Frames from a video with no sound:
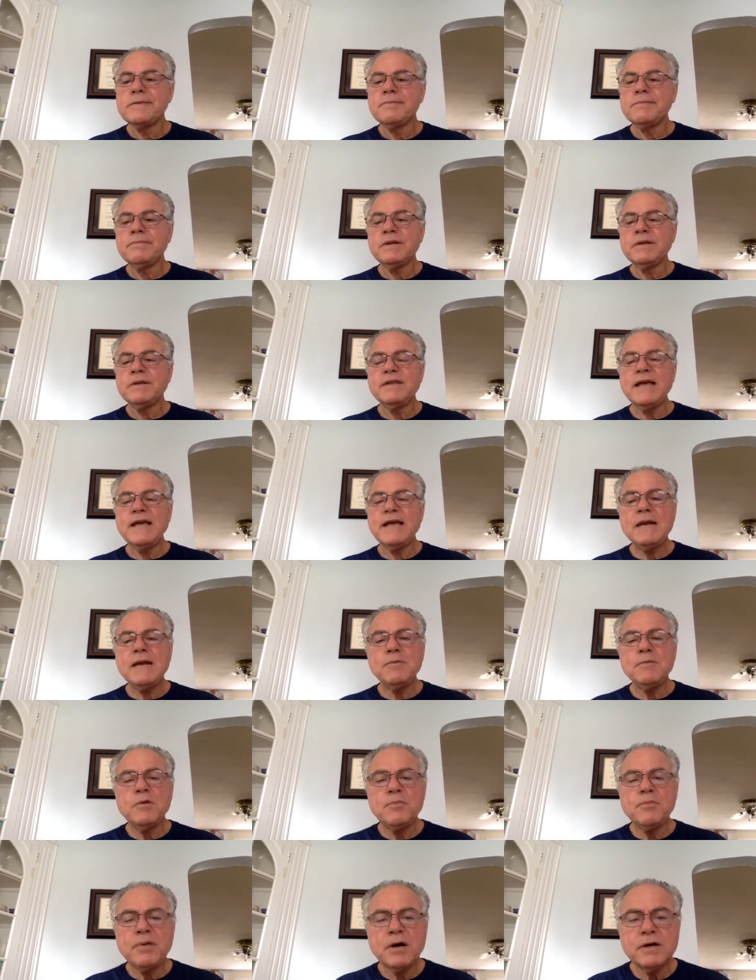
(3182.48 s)
But the
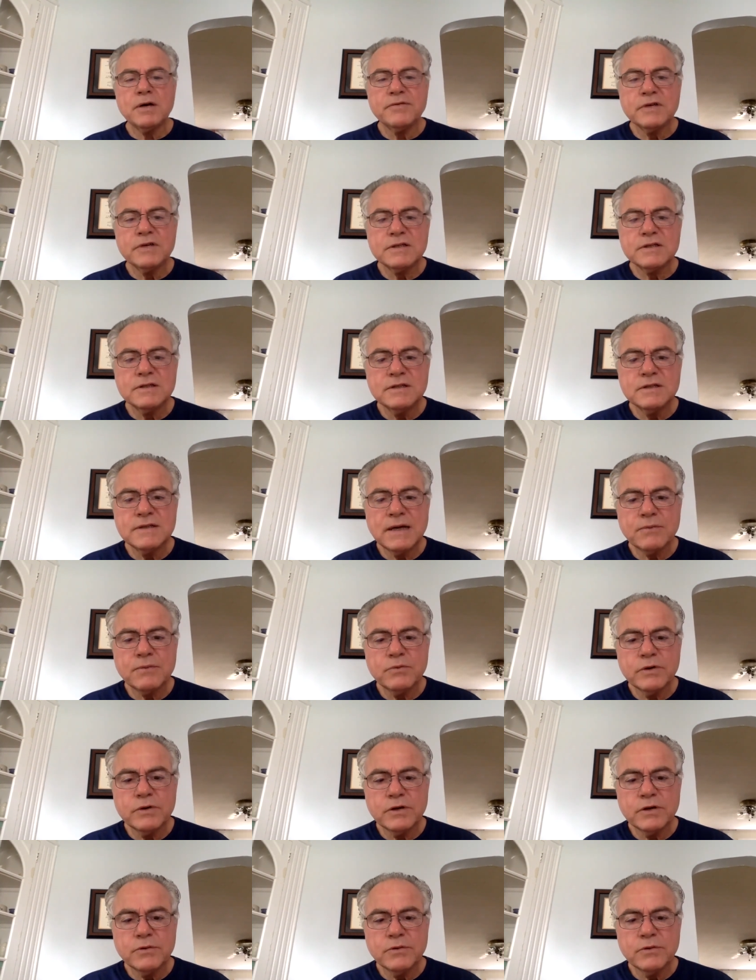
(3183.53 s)
animal part of us is not really